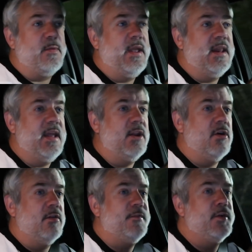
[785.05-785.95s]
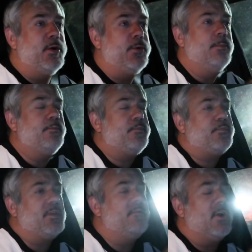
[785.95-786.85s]
so he had eaten all the food.
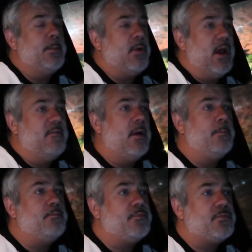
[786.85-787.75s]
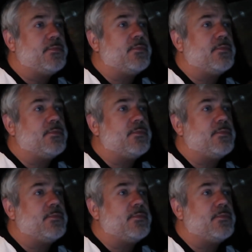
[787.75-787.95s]
I'm very proud of him